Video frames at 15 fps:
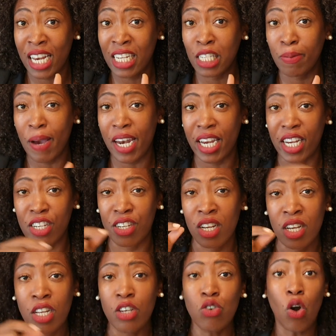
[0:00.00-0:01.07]
in Spanish,
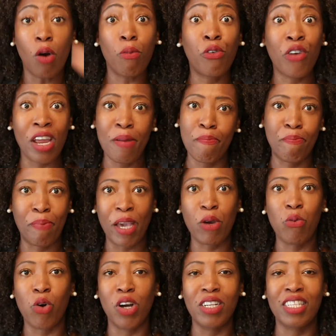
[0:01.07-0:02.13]
not great
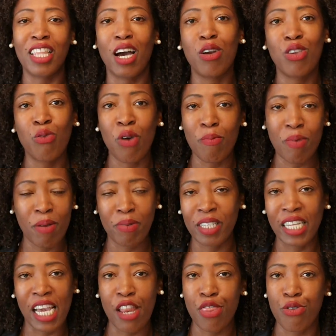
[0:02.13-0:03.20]
big ones that you won't be able to
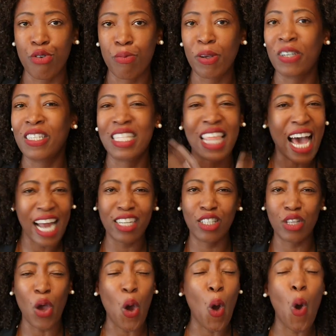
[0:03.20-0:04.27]
get through, because
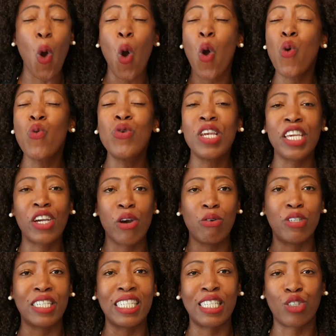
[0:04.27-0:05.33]
that's only
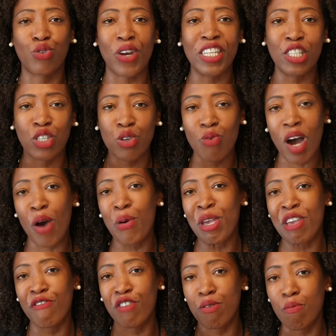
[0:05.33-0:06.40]
going to stress you out
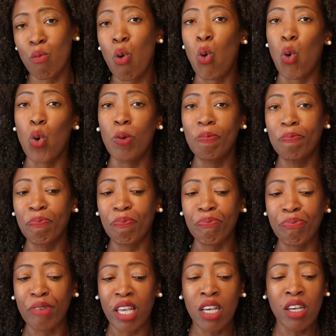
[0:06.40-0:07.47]
even more.
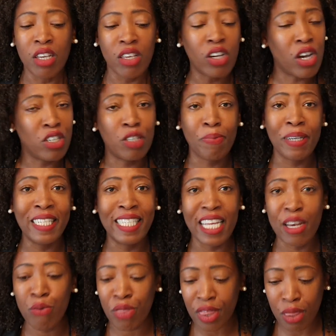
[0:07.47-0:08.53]
You're going to be
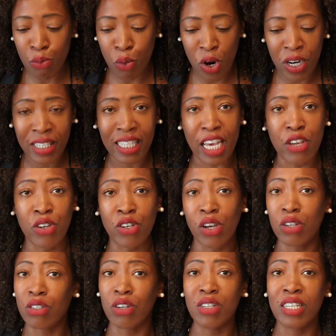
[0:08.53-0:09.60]
seeing words that you
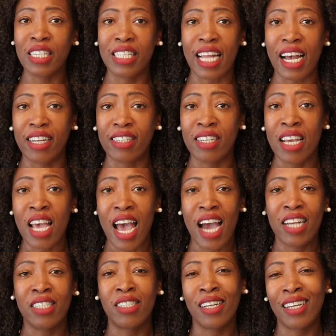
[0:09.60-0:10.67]
don't understand,
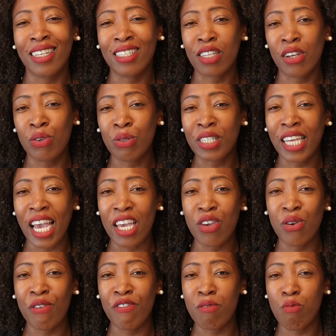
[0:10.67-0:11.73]
and it's going to get
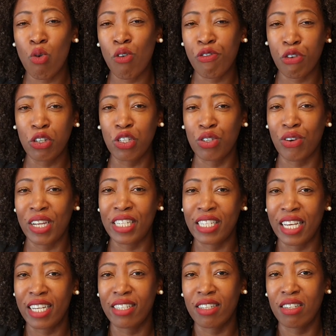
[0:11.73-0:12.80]
you even more
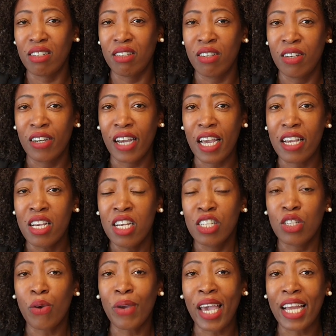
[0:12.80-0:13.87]
frustrated, okay?
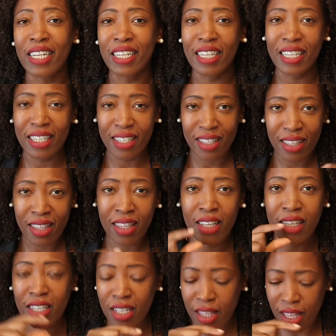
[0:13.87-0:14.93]
So get
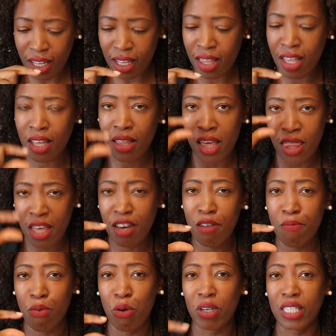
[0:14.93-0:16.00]
the
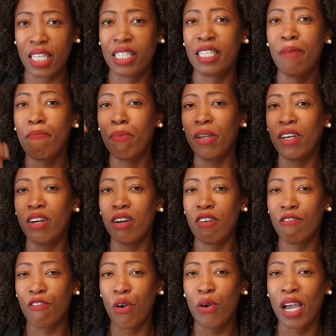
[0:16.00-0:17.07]
thinner books, the
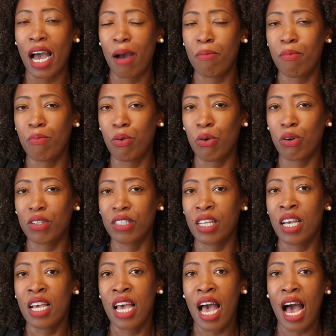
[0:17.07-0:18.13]
simpler vocab books,
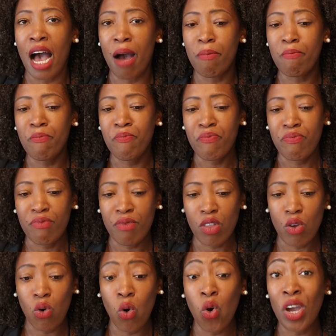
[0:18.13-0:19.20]

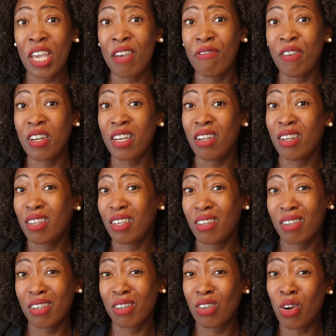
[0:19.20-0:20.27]
or even
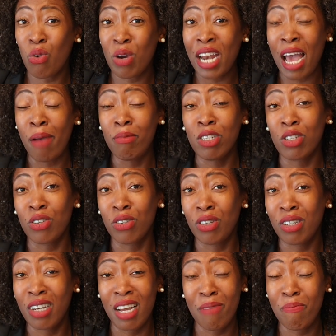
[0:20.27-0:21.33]
go on
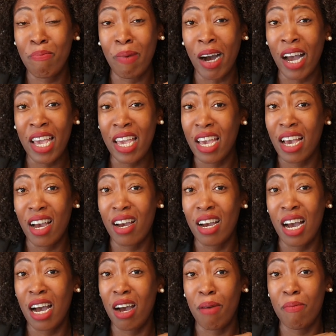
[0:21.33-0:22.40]
Amazon and buy
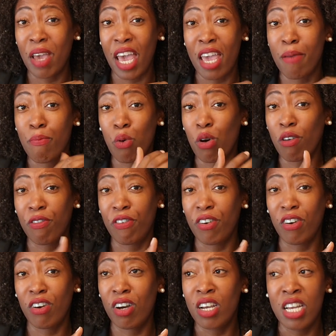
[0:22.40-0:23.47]
a book
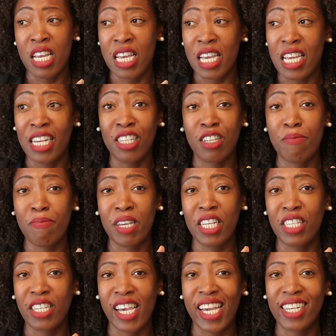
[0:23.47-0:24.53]
for
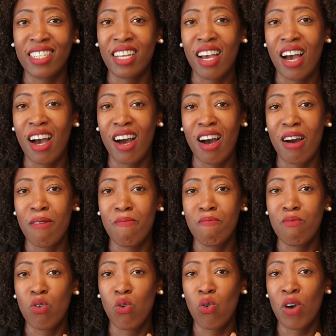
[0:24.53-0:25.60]
intermediate
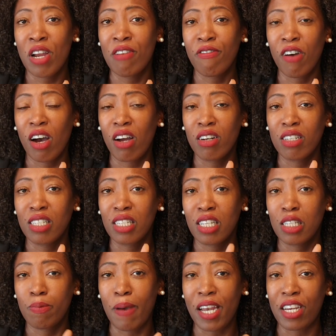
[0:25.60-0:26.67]
or advanced
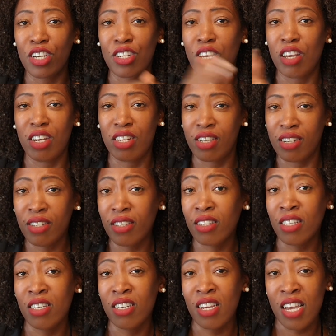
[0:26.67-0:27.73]
Spanish learners,
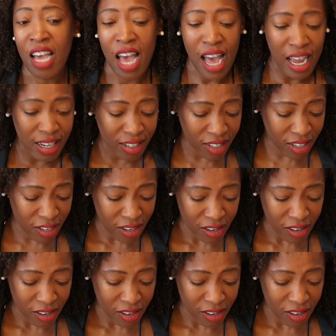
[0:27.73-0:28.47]
and